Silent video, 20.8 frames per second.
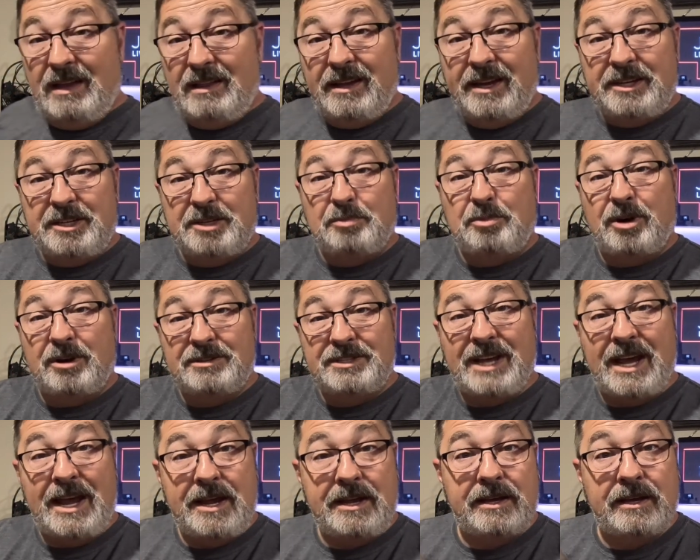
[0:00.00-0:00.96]
I like to
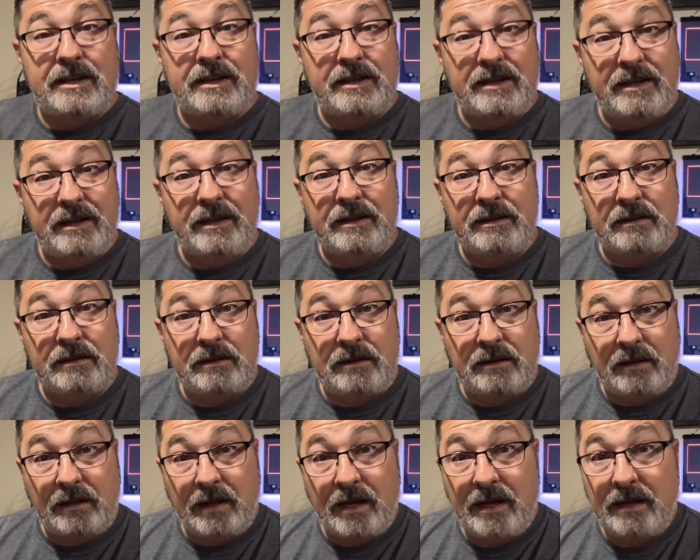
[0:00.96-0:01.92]
partake in a
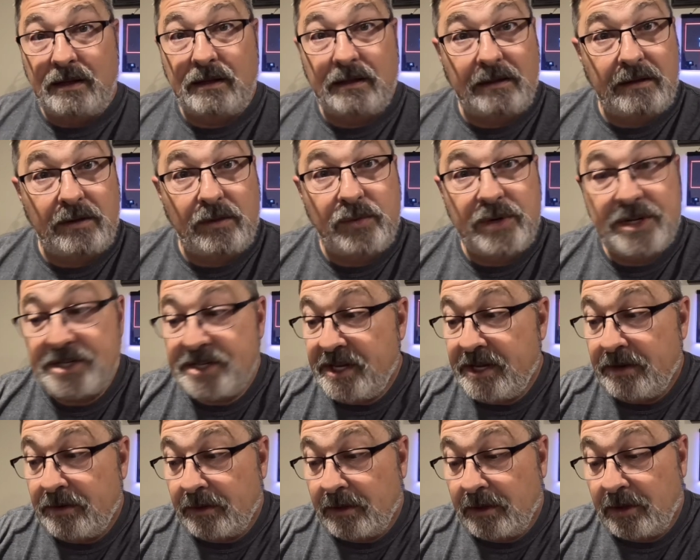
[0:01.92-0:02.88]
little uh, a little
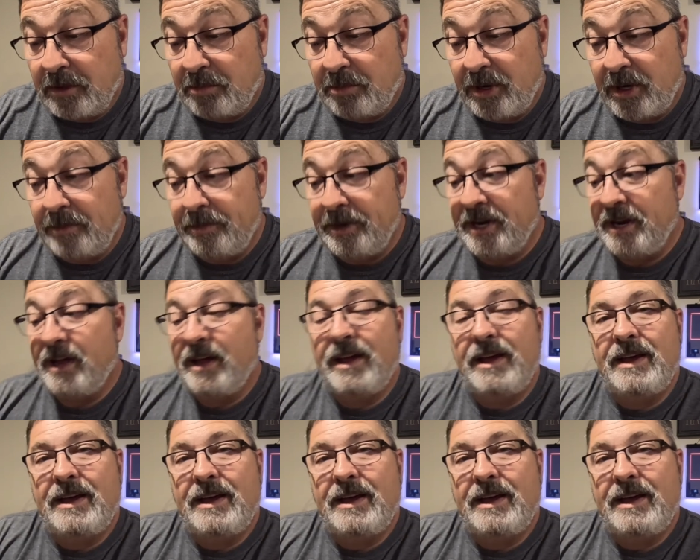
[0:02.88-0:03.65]
whiskey or a little bourbon.